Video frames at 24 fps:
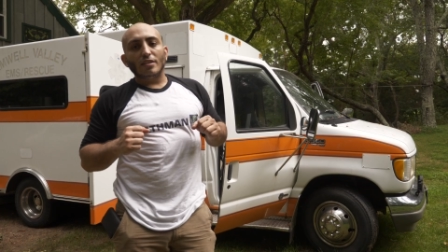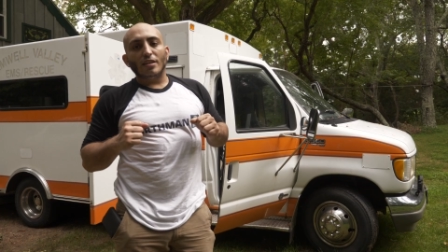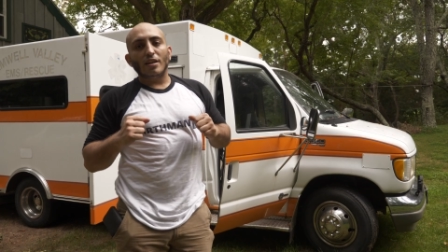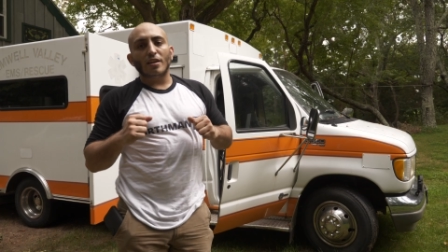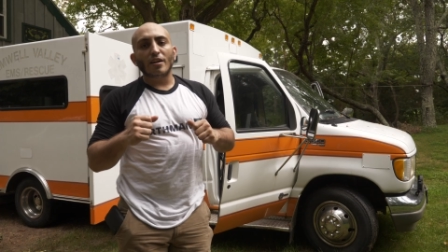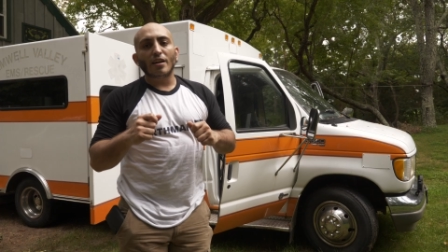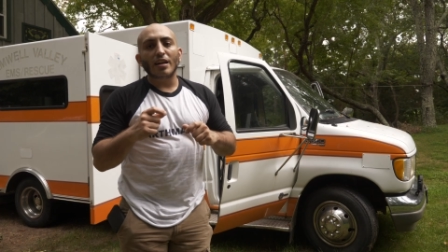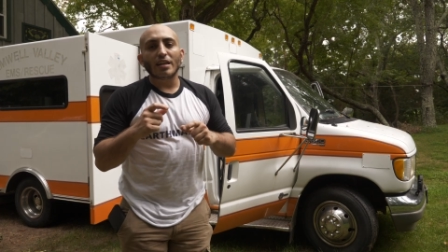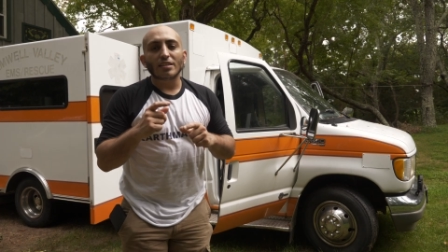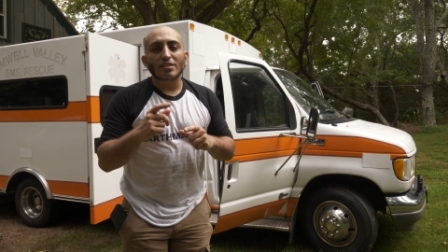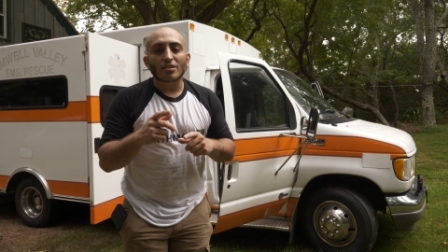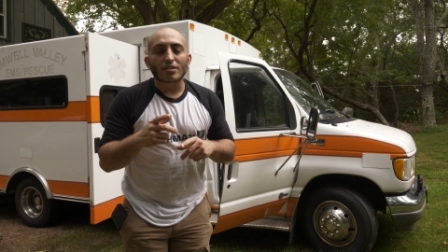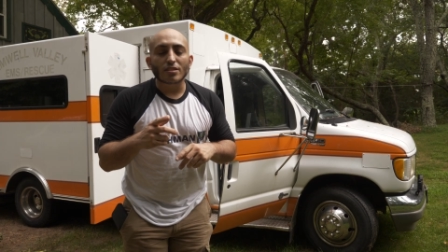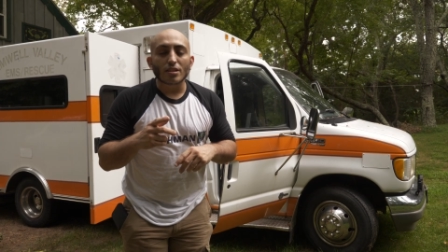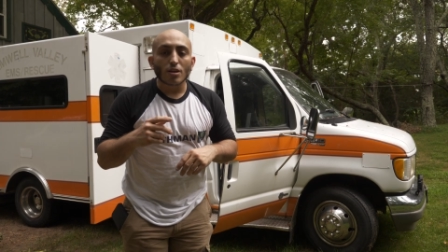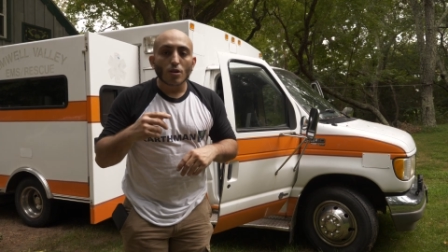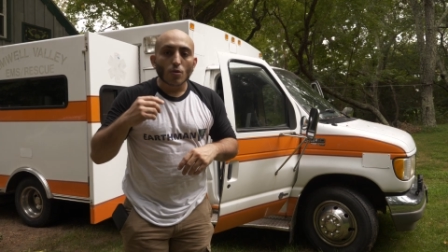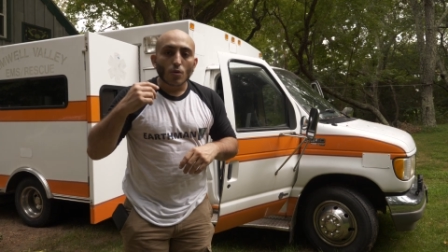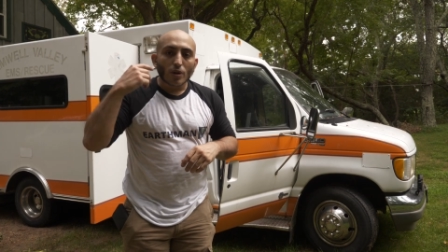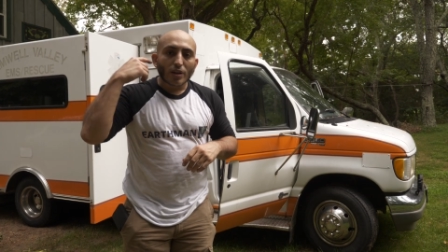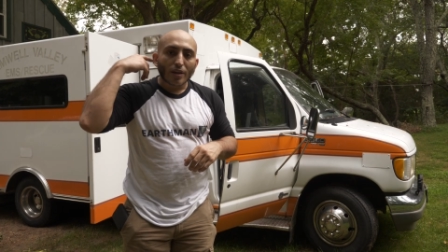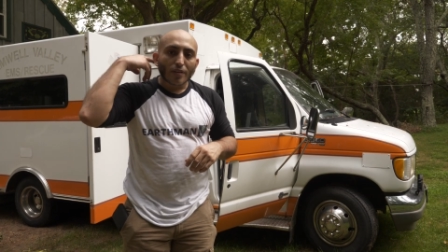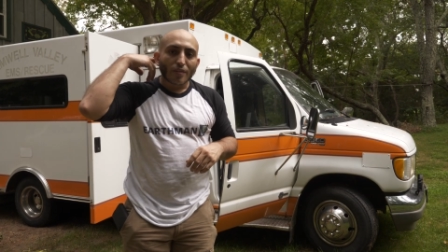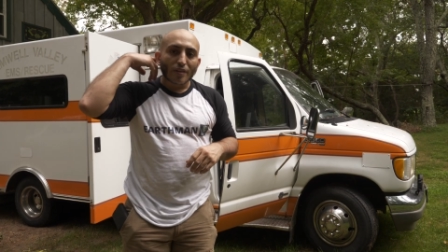All right, so
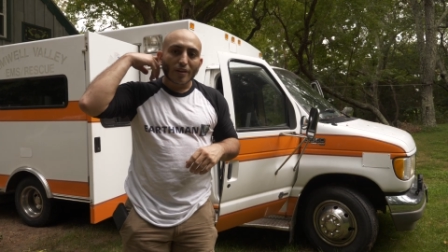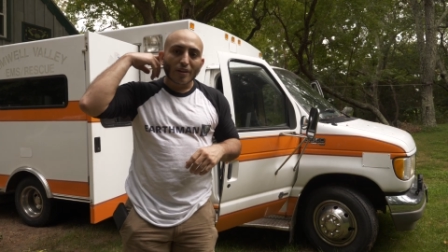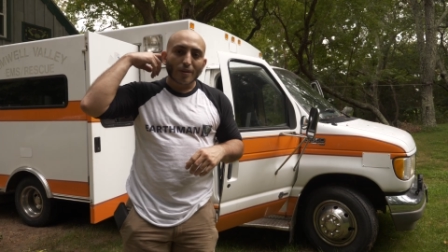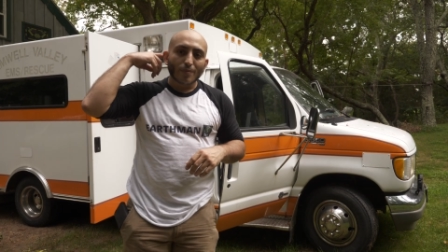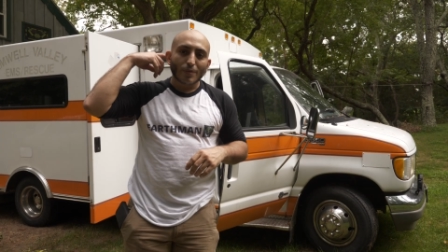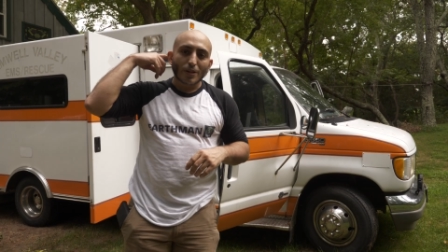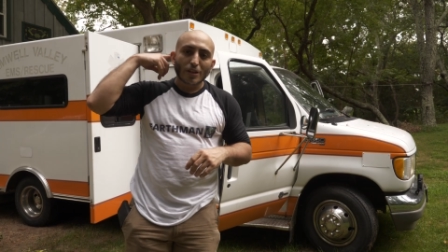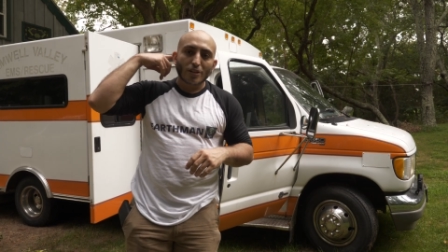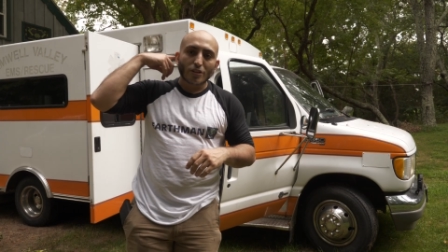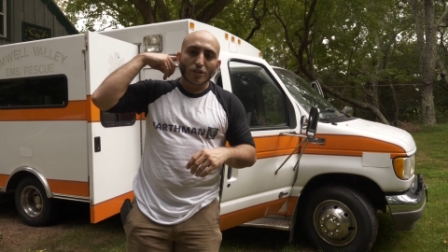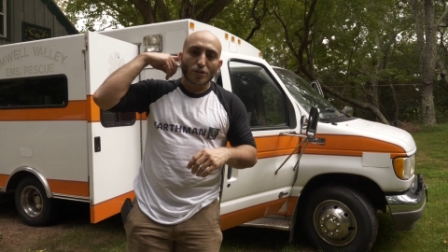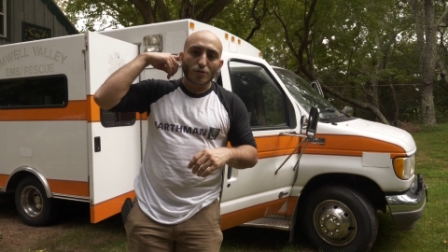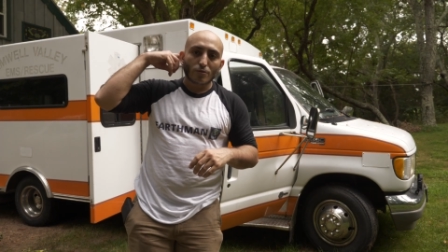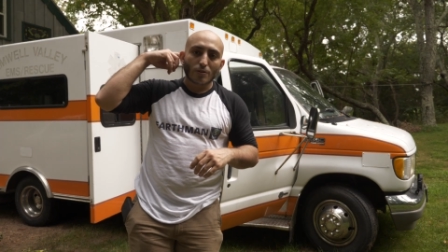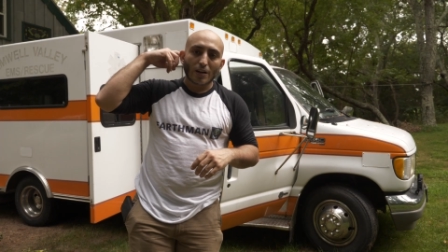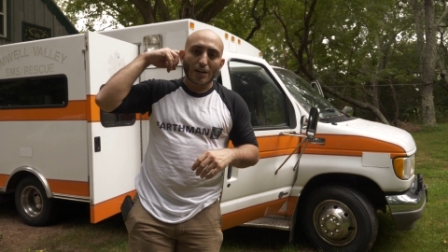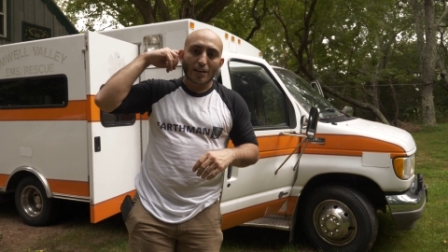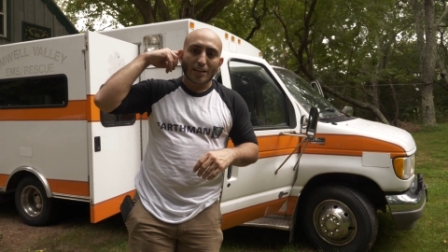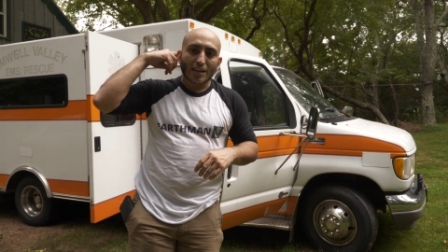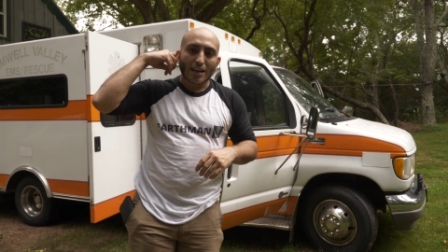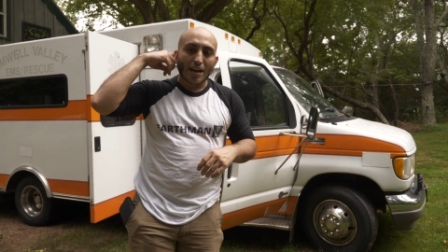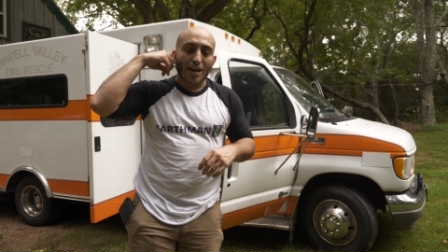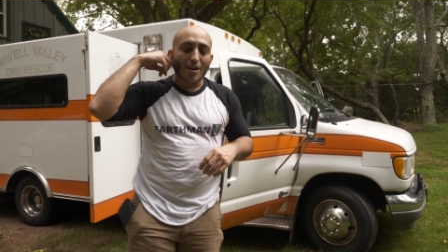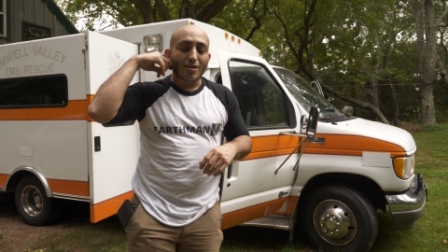what I think I'm gonna do right
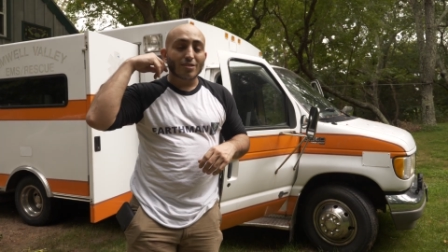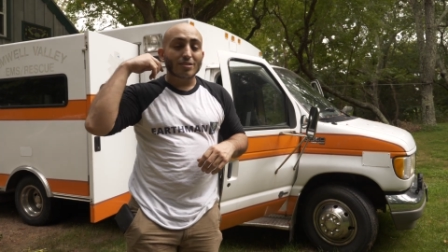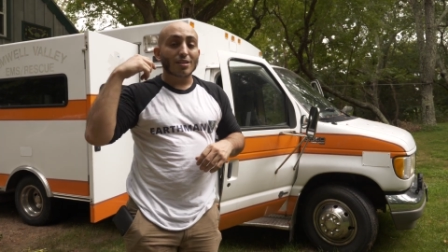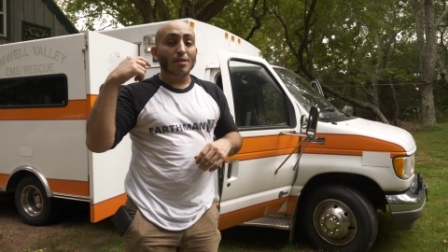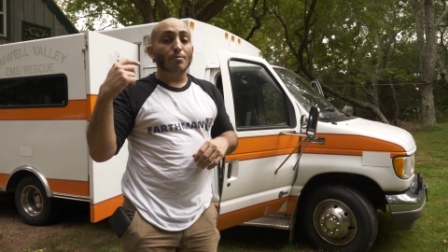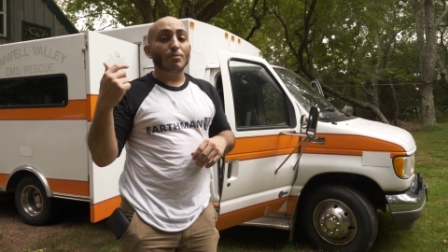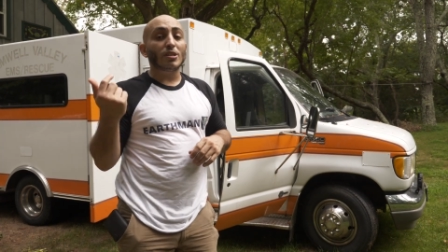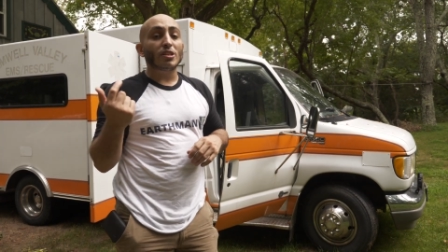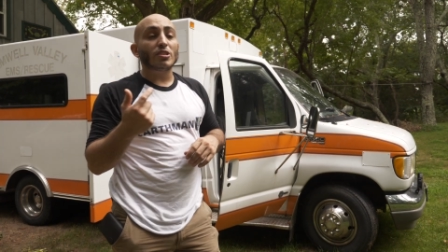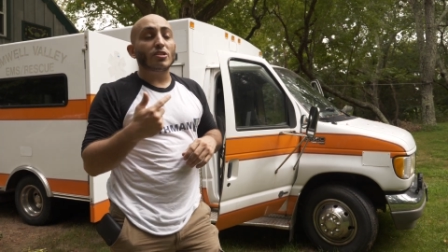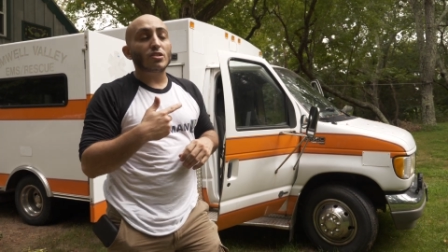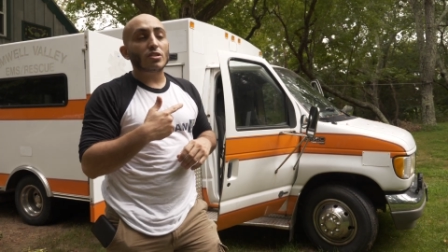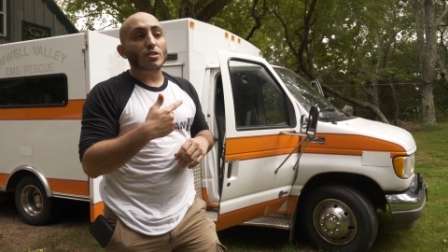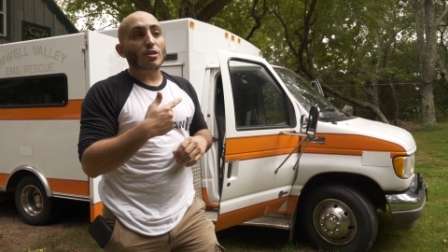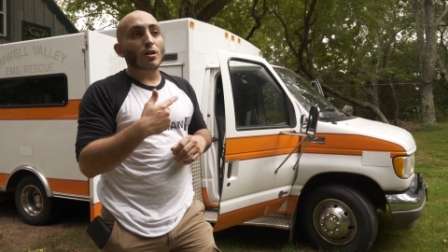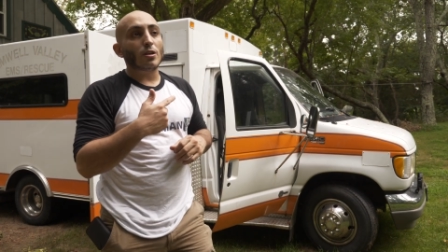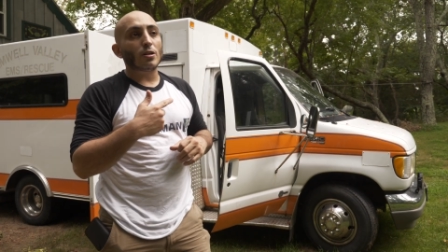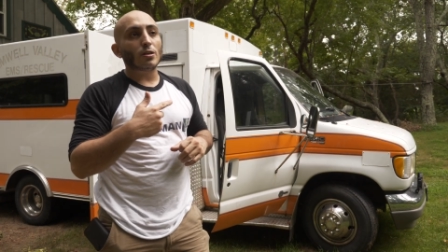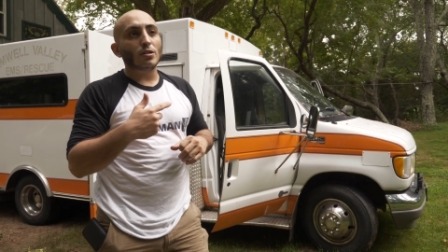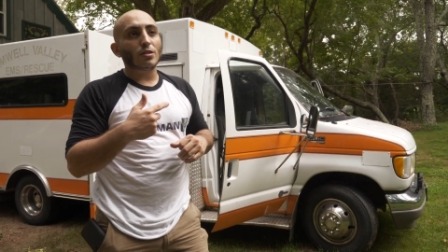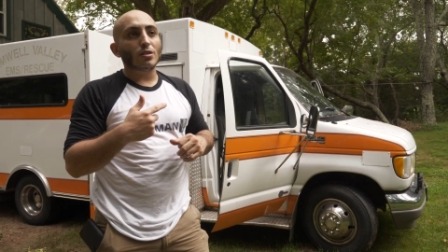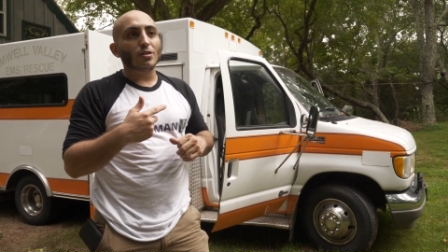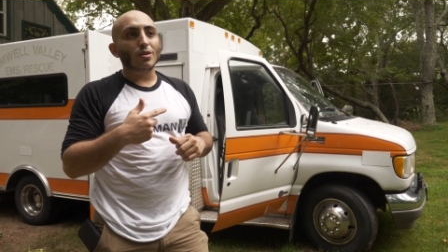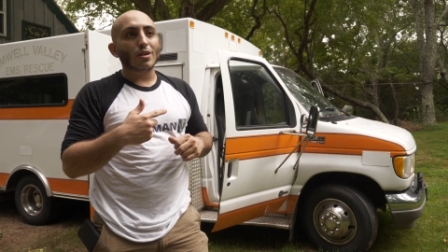now is I'm gonna
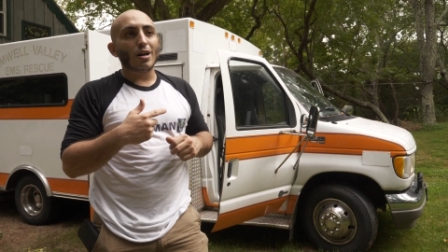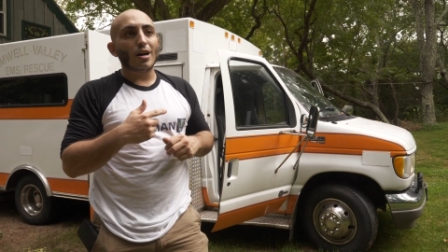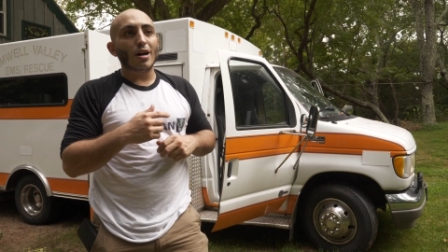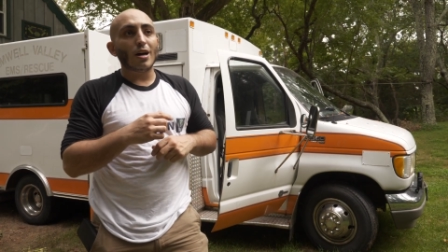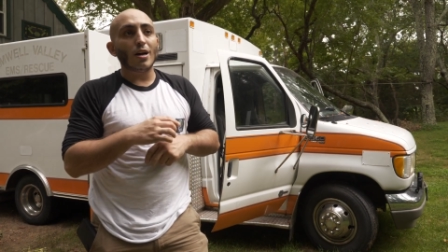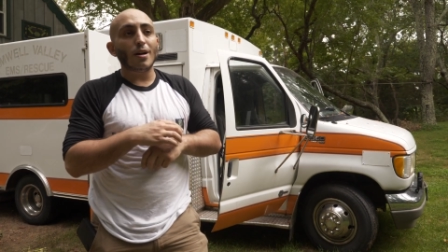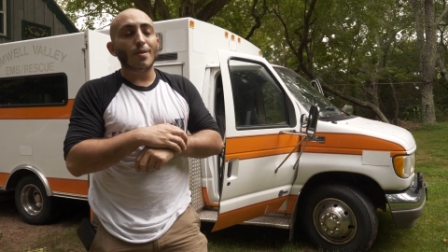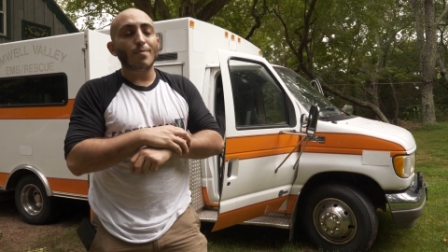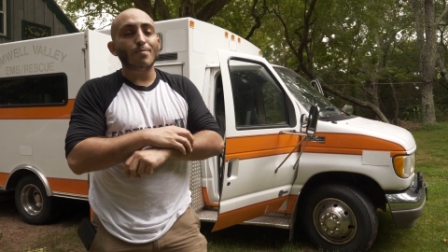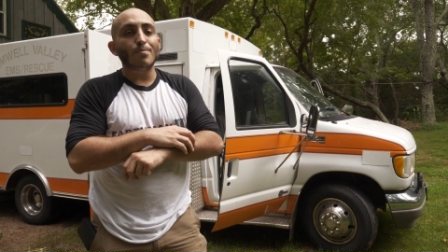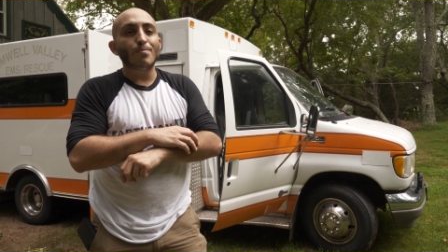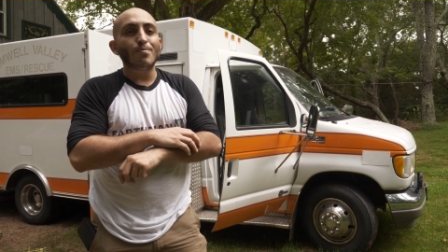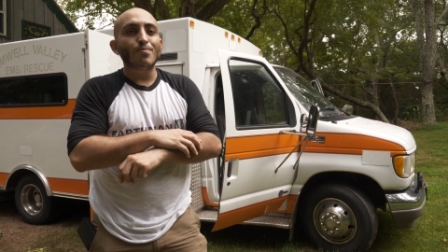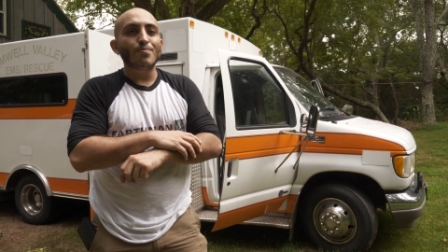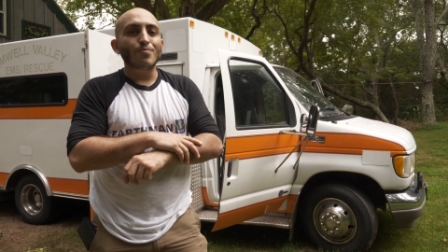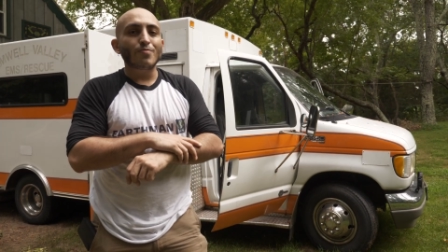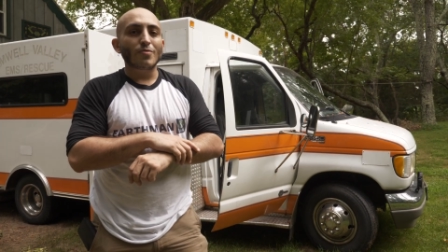start um,